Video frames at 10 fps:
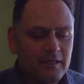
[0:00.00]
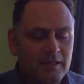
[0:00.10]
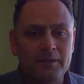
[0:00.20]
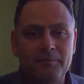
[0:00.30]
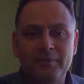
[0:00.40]

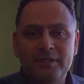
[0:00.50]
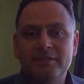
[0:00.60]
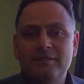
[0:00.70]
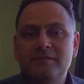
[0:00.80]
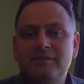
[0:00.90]
In
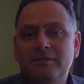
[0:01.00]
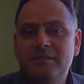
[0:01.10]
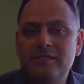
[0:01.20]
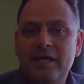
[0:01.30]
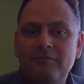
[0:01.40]
this
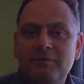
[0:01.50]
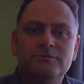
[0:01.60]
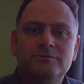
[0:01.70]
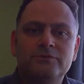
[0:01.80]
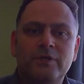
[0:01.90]
series, I
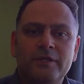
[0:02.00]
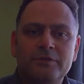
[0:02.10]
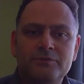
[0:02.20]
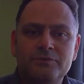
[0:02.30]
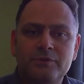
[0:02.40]
will try
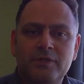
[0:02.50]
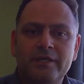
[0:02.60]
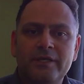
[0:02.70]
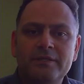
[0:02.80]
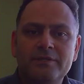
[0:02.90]
to
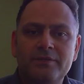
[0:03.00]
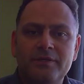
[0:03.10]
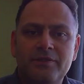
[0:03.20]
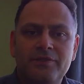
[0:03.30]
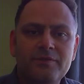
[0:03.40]
connect
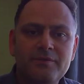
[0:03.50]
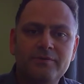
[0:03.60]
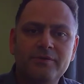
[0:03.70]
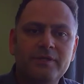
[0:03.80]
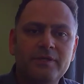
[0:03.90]
the
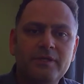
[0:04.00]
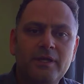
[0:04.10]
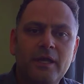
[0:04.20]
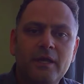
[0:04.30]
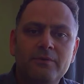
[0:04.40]

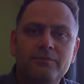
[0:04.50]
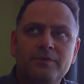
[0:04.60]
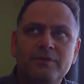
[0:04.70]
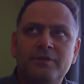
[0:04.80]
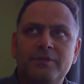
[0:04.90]
theory
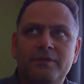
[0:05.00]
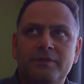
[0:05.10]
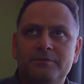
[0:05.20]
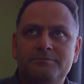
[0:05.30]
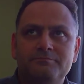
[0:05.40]
with
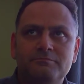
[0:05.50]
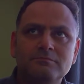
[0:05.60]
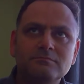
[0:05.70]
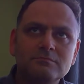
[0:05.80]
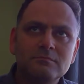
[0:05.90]
the
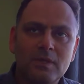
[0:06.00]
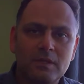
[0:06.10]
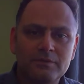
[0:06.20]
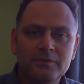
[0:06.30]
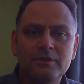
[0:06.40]

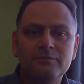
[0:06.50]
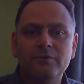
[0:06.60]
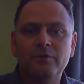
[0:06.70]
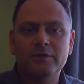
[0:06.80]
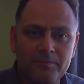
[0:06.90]
real
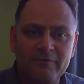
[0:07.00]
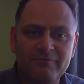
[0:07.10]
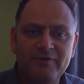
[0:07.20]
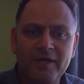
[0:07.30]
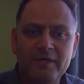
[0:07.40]
world
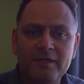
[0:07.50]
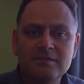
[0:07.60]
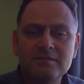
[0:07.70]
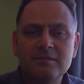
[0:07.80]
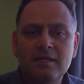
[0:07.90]
of
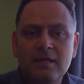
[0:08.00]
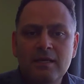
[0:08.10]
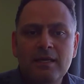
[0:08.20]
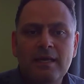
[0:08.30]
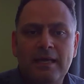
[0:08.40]
finance
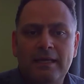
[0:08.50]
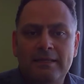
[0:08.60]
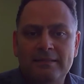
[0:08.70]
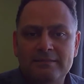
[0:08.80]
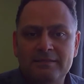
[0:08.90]
and